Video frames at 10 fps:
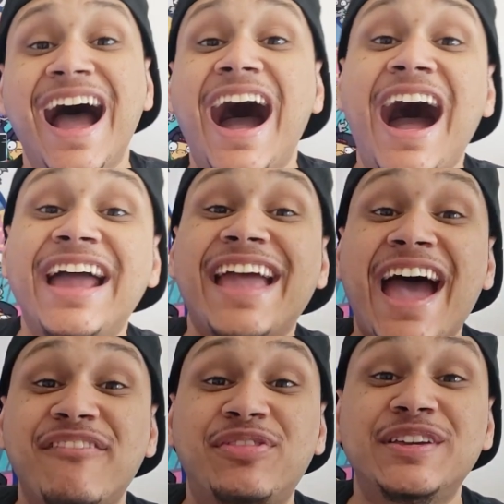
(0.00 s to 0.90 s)
I
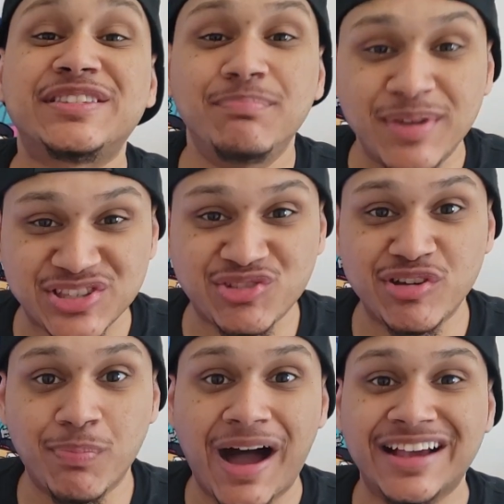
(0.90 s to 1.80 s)
have this
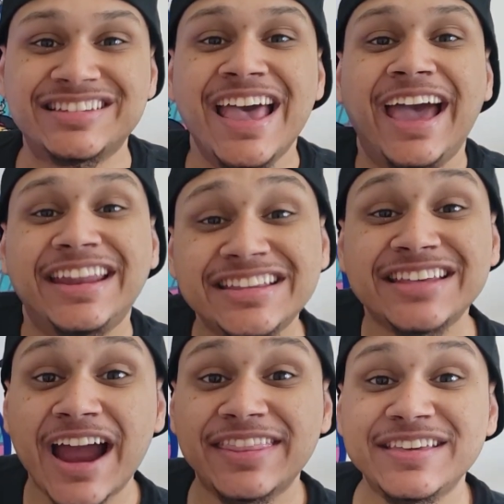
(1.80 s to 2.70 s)
mystery box, and
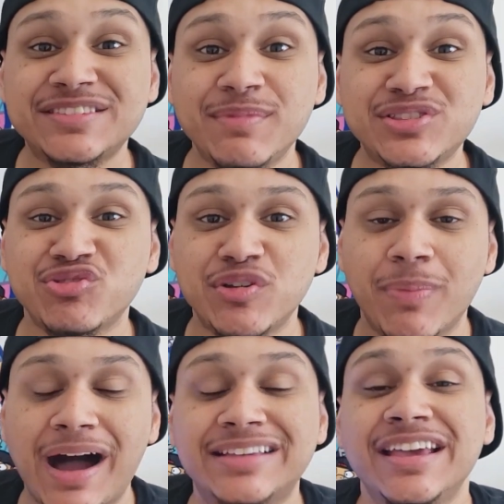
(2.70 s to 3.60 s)
inside this mystery
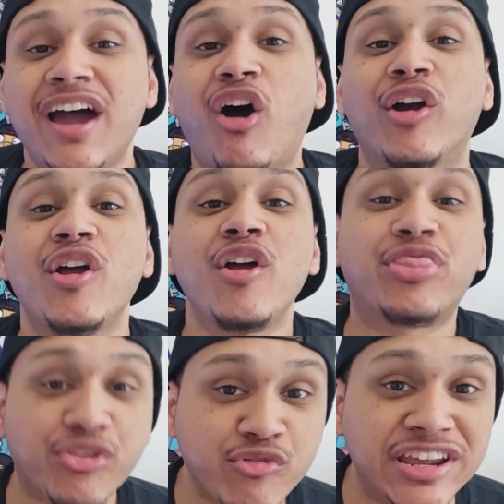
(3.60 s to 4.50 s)
box are
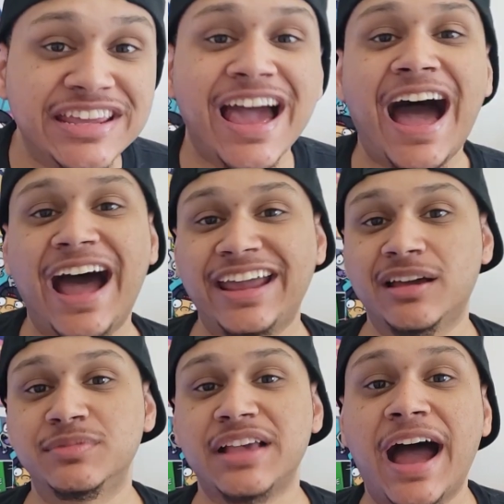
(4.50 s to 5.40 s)
3
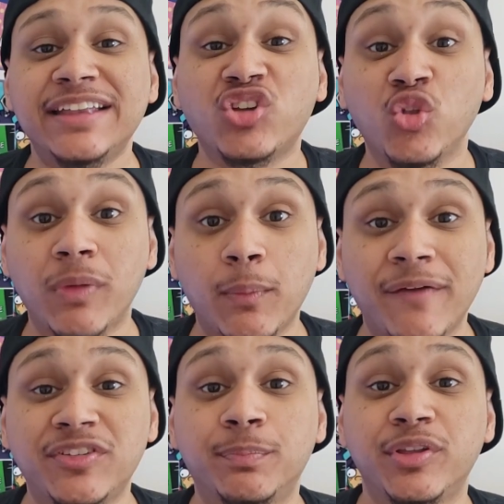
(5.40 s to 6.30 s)
items. I told my
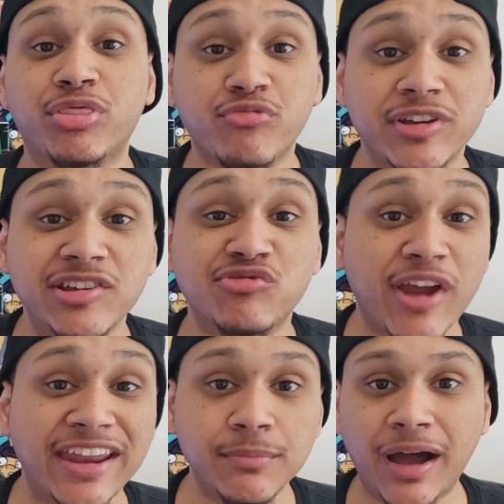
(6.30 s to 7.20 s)
wife to put 3
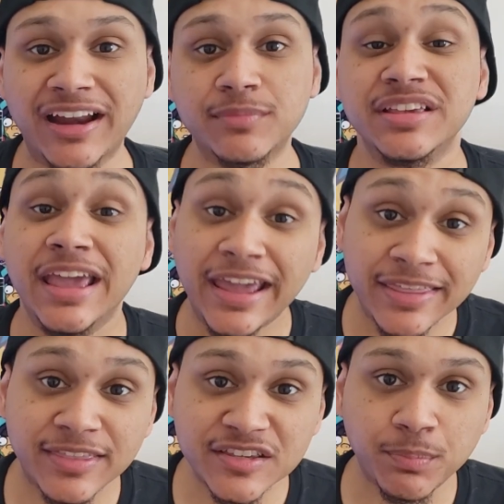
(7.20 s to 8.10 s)
random items
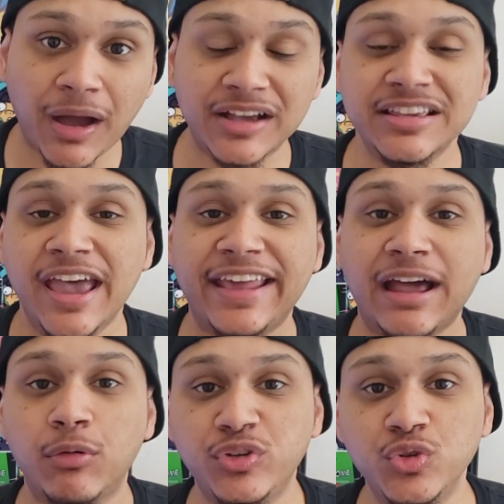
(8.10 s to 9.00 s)
in this box, and
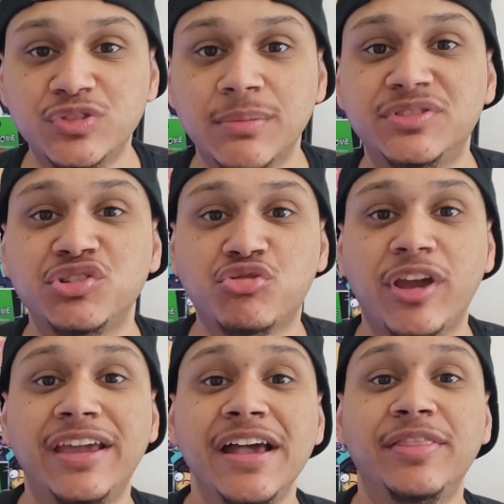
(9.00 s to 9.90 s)
I will use them to
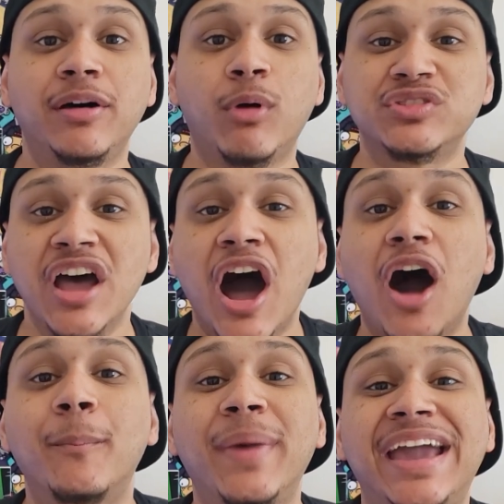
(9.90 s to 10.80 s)
create the most
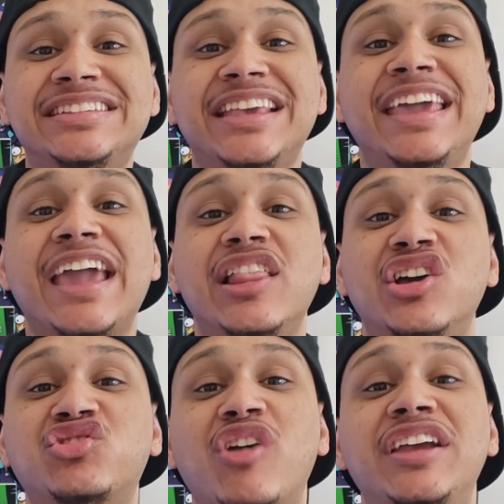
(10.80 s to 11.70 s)
amazing
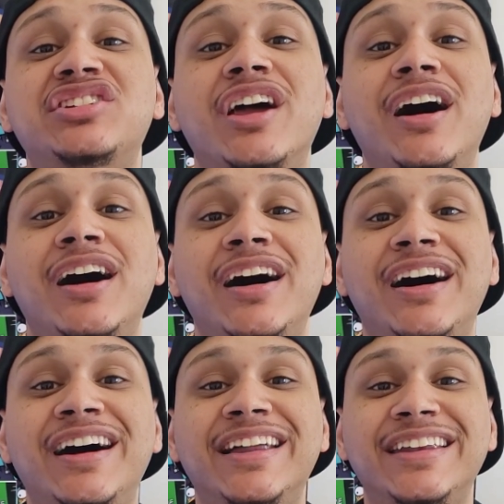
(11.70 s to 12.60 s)
illustration.
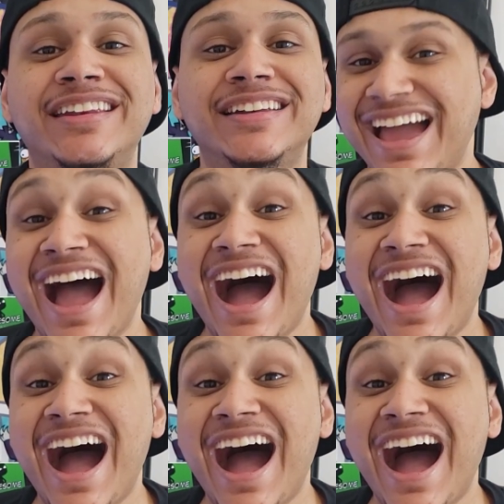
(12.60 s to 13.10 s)
I